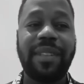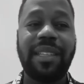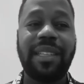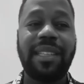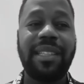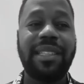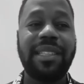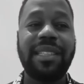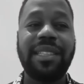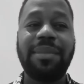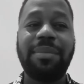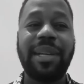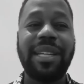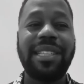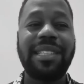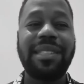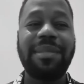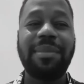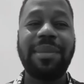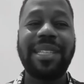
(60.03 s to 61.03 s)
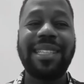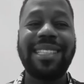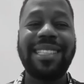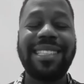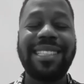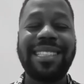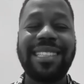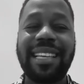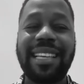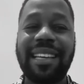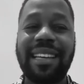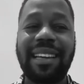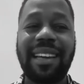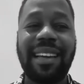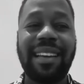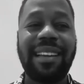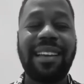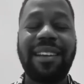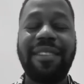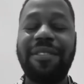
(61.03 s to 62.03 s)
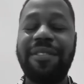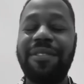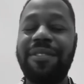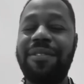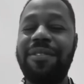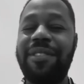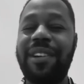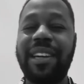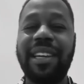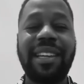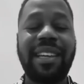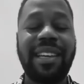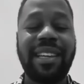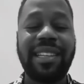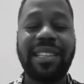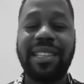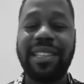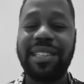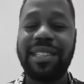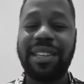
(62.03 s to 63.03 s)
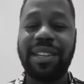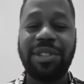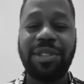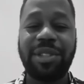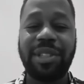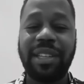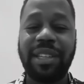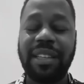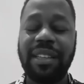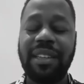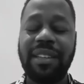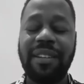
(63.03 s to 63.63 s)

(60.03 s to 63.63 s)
it just makes me sick, and I fucking hate this country.